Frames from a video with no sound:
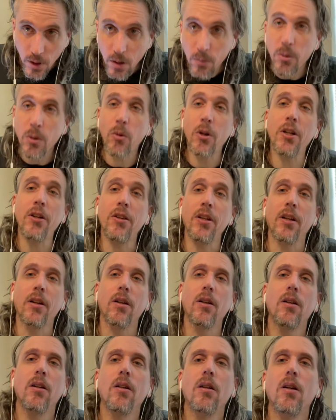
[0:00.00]
But what do you think?
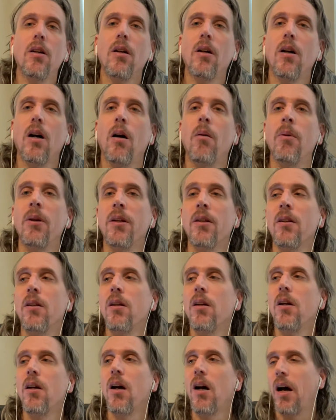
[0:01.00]
I mean,
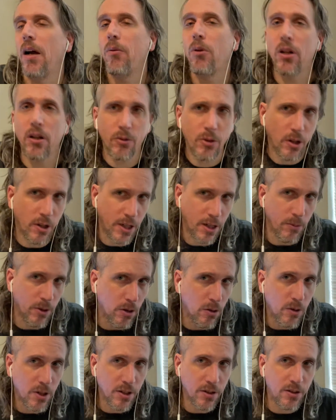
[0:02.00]
I realize, again, we
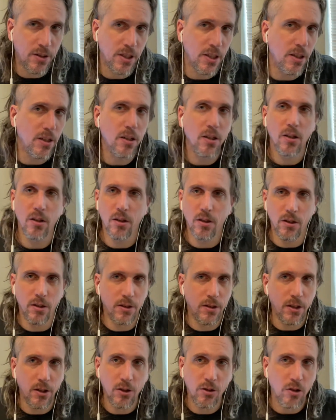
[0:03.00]
all want to see
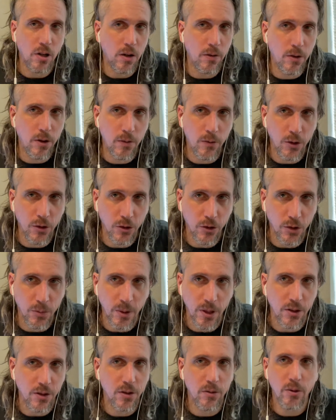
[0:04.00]
Terence Crawford versus Errol
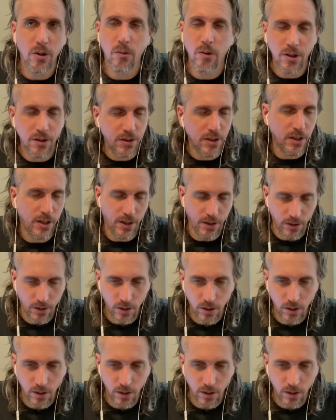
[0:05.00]
Spence. We all want to see that.